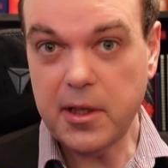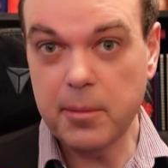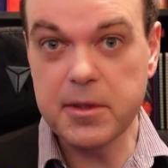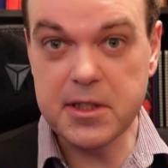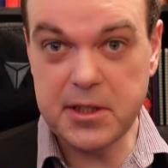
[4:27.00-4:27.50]

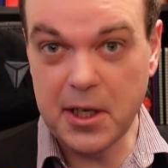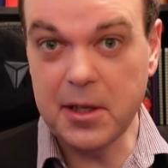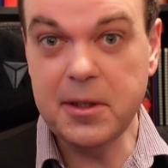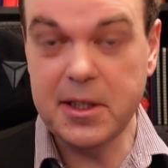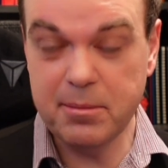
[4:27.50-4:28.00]
but
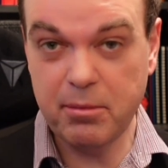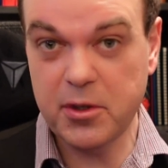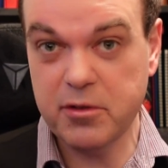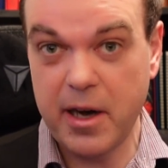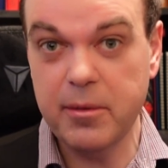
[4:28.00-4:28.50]
still, it
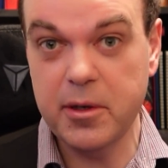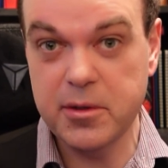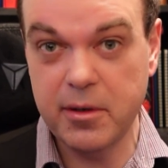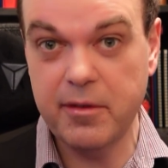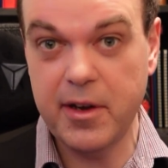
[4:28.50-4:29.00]
scraped through
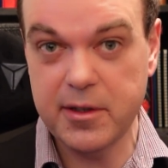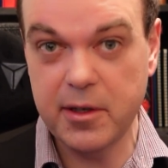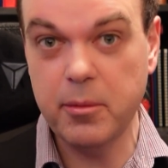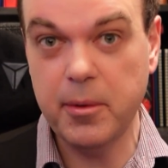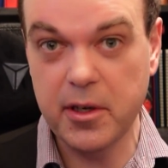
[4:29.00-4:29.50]
to an event that
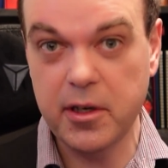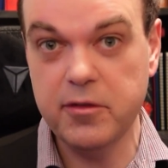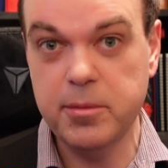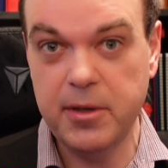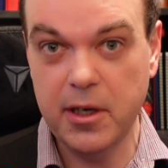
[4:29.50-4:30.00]
it was good
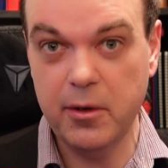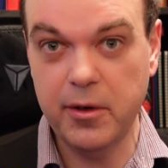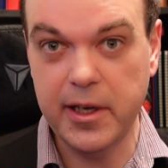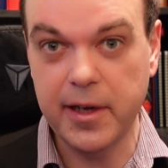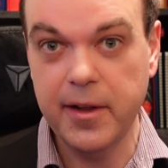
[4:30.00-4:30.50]
enough to be a
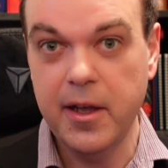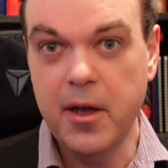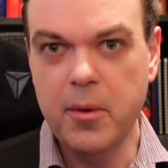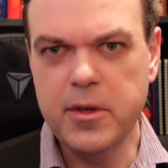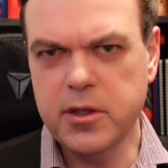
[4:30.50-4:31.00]
lawyer,
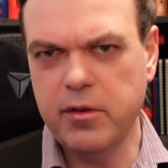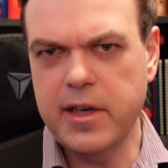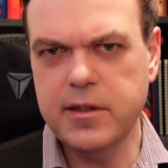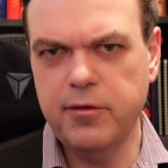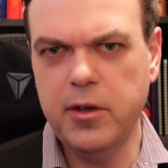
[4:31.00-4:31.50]
which
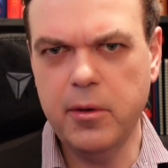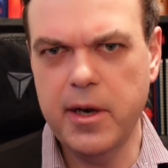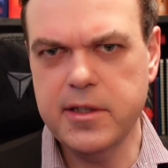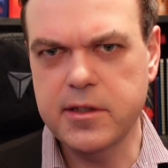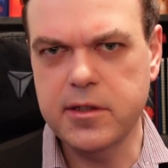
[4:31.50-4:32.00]
creates a few
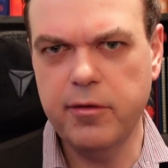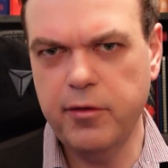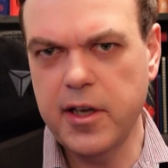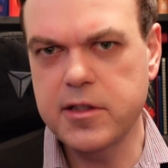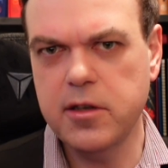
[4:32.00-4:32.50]
questions. So
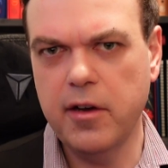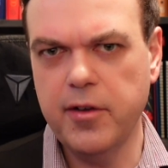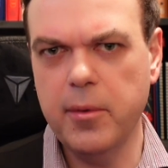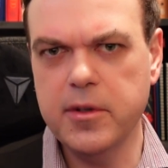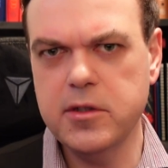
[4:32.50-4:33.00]
first off,
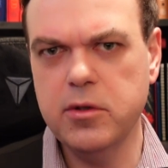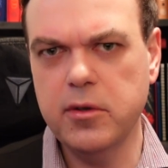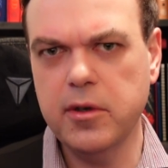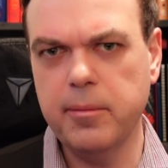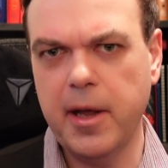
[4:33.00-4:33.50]
I want to
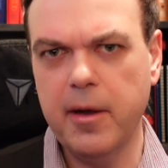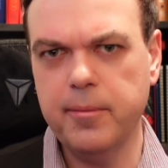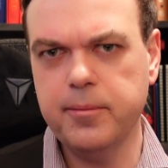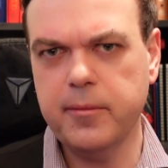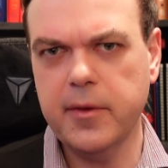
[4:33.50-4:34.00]
talk about,
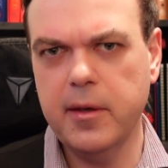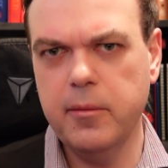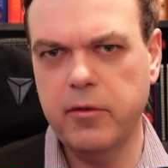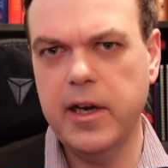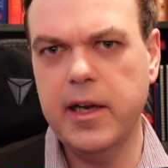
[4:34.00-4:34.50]

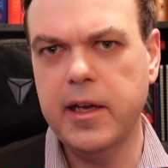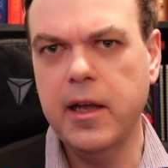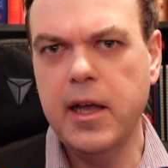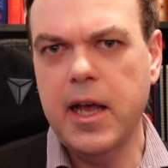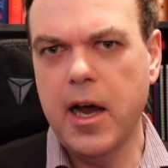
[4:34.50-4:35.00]
really,
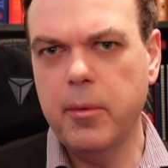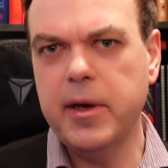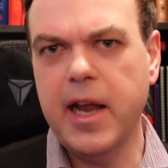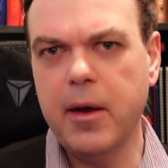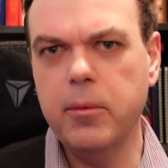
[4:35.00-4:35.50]
are
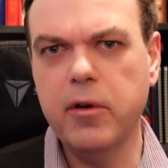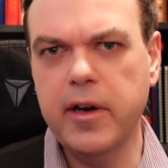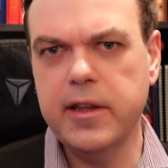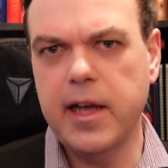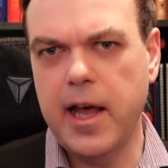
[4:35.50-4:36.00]
we now
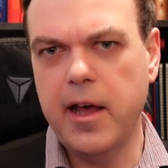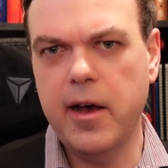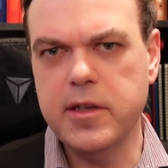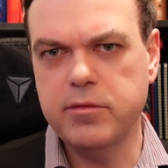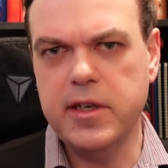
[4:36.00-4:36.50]
worried that
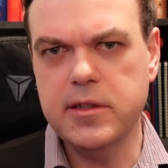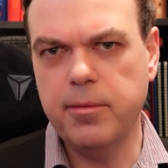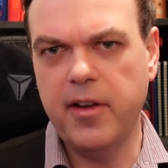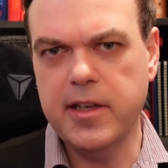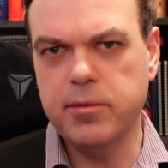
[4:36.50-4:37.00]
AI has reached a
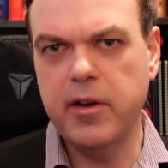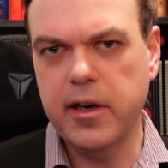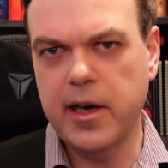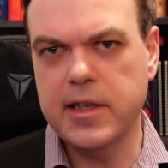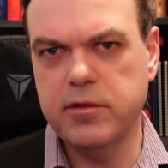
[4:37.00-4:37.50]
phase where it
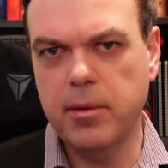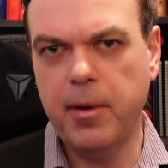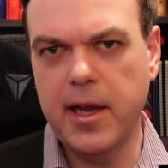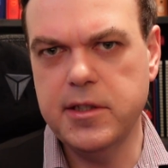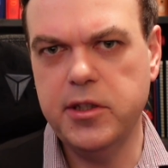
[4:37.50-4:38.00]
could actually
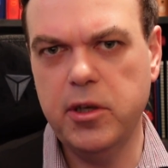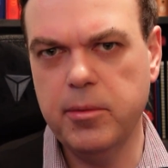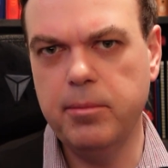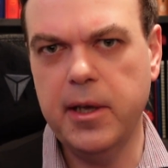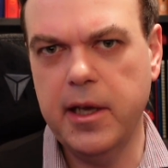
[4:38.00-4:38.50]
replace
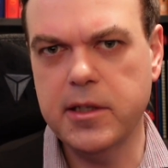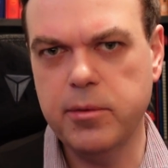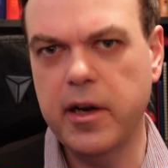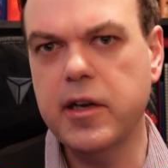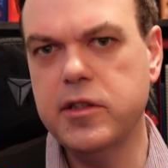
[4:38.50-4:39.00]
human beings,
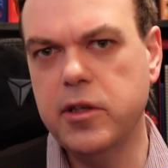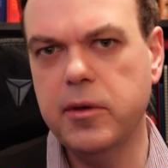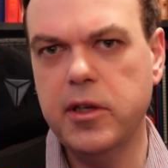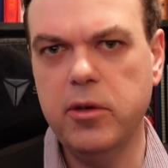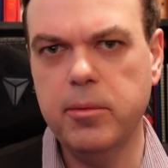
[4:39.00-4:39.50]
where it could do
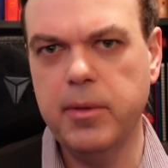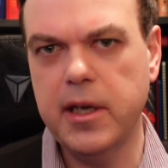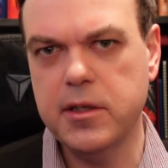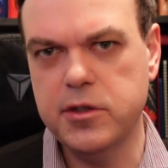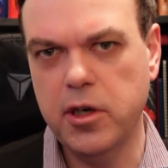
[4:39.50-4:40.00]
a human
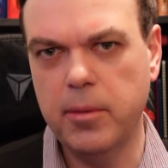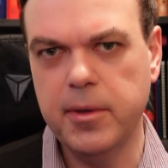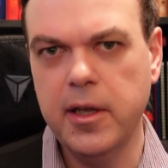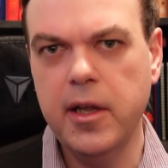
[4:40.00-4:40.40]
being's job?